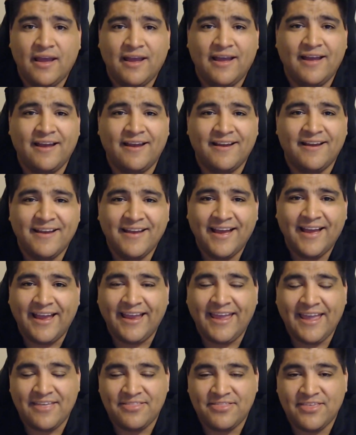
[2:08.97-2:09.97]
I
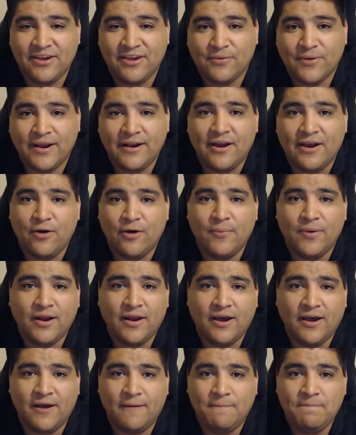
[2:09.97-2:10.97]
can't think right now, but
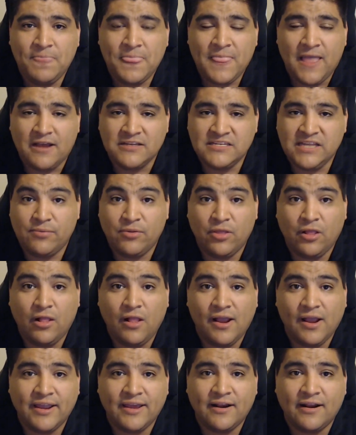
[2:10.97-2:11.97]
I was able to
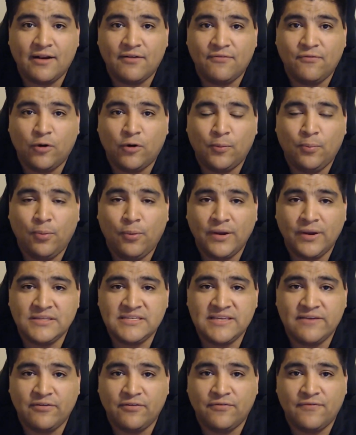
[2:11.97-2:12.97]
lock in at a
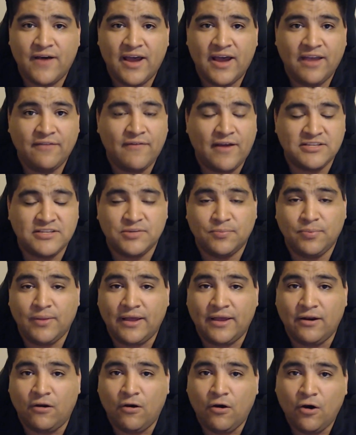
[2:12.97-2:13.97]
4.75. I
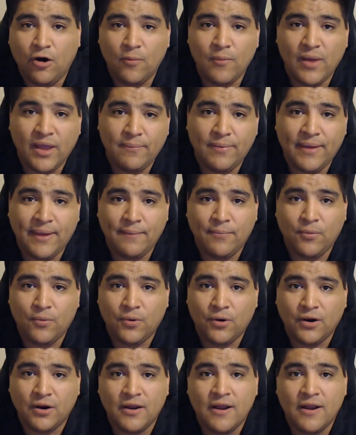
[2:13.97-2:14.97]
supplied all my
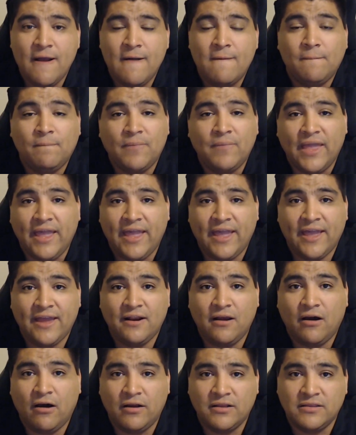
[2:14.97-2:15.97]
paperwork, and
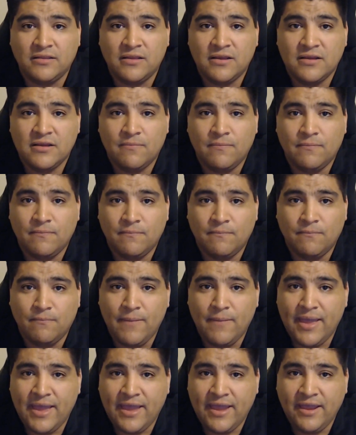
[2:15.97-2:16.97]
on
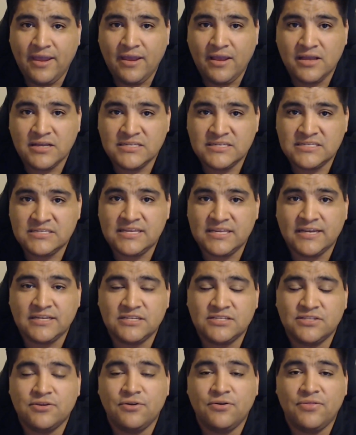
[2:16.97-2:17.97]
May 6,
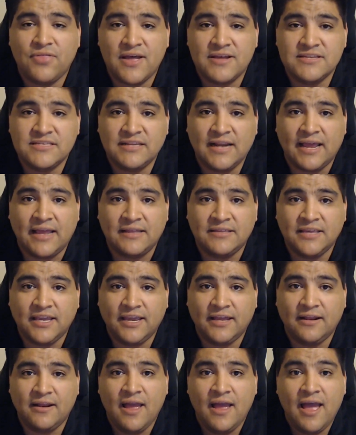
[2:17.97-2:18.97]

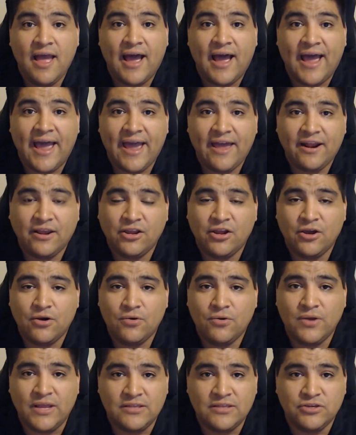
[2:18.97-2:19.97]
2018, I had to
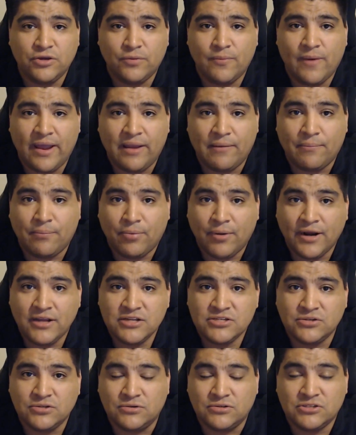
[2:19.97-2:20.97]
go and do my
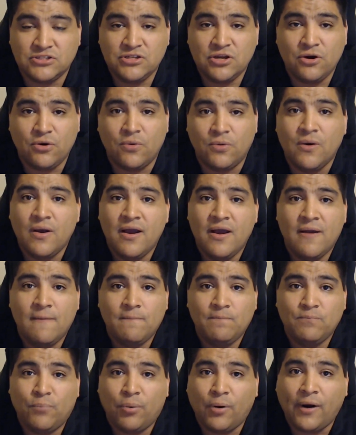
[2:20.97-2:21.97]
appraisal. So
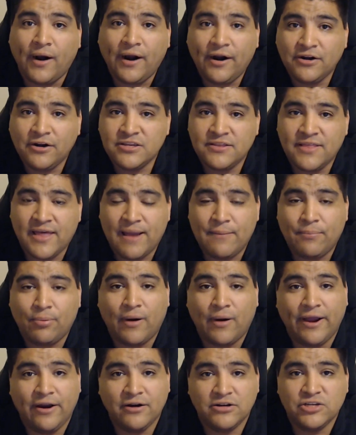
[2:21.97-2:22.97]
prior to that,
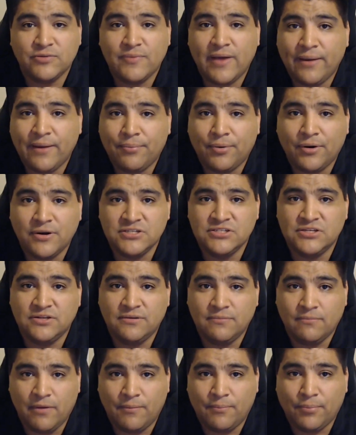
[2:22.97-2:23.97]
prior to my
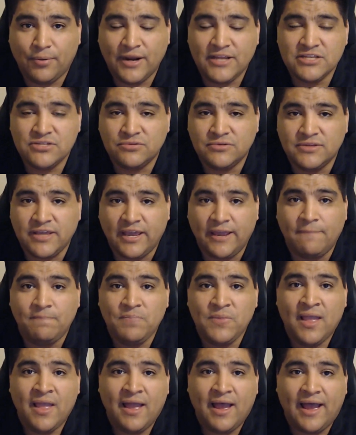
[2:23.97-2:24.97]
appraisal date,
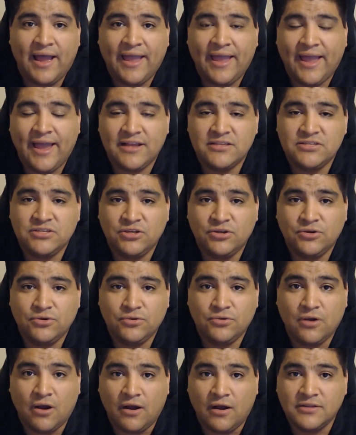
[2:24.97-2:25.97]
I had to
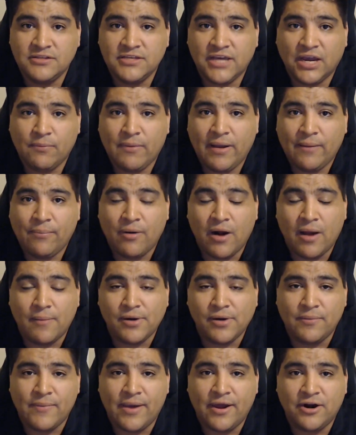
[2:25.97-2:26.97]
contact my
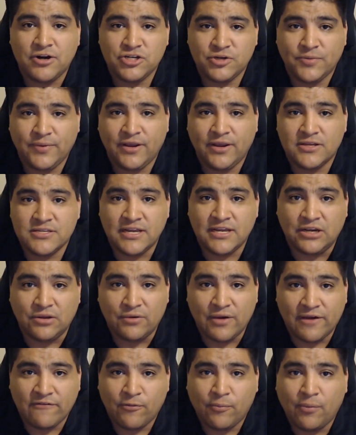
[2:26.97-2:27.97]
property manager because I do
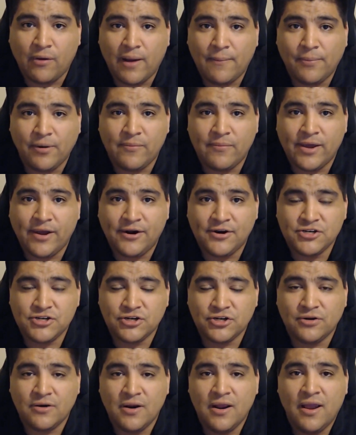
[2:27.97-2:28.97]
have a property
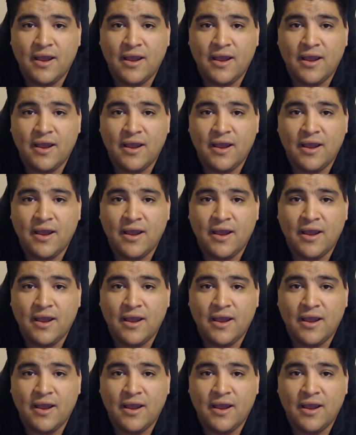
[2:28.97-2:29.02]
manager.